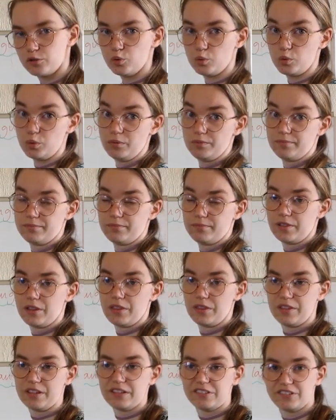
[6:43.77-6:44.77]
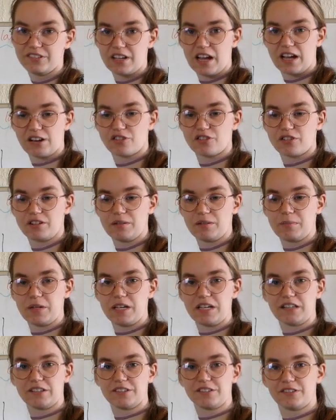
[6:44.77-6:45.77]
Cool. This actually
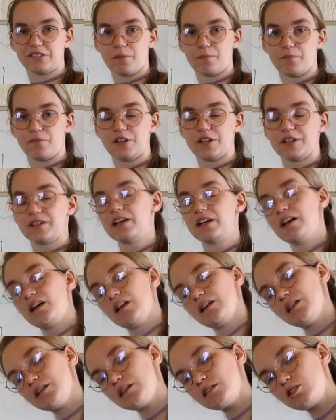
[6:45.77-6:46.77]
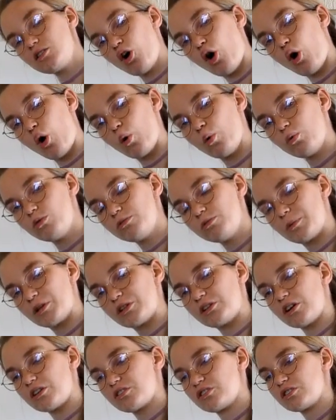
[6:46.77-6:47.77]
means something a little cold, but
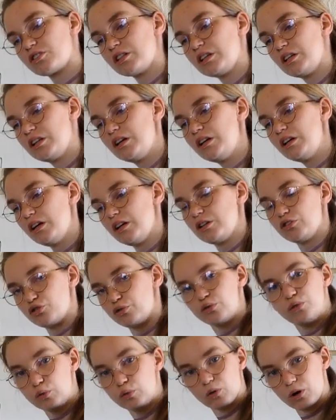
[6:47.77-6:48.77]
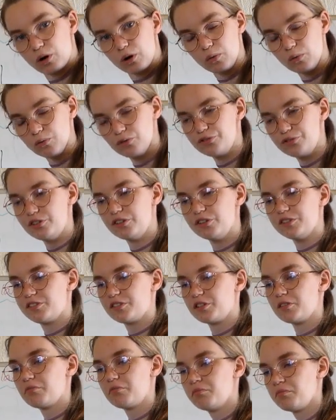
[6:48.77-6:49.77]
not too cold, just
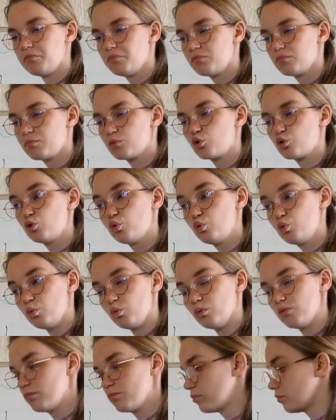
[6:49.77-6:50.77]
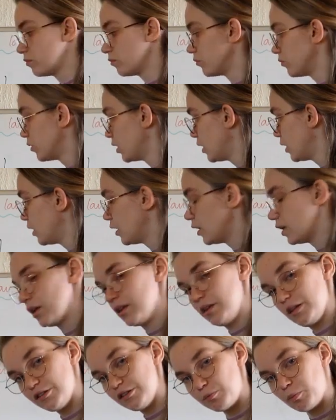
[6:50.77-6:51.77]
cool.
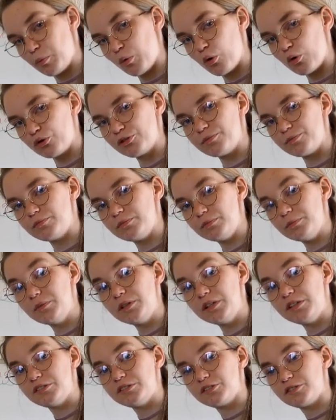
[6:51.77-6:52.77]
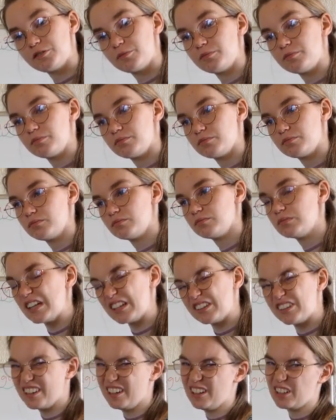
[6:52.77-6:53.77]
This board is
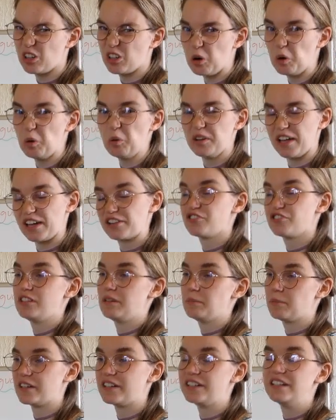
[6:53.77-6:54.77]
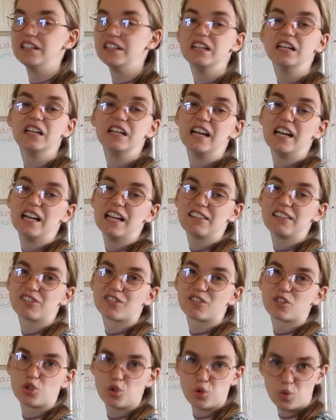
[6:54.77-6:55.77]
a little cold actually, but it's
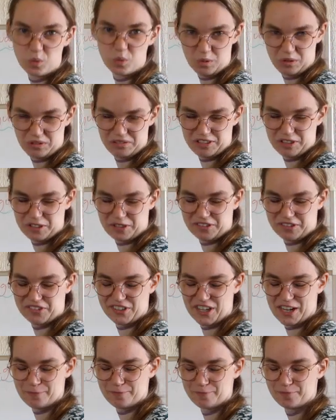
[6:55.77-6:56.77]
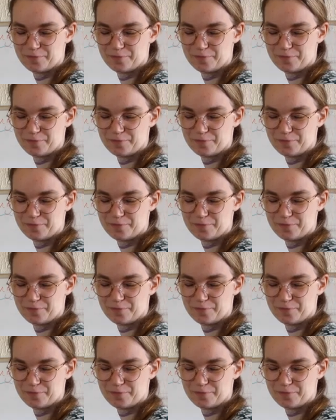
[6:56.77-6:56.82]
cool if you say.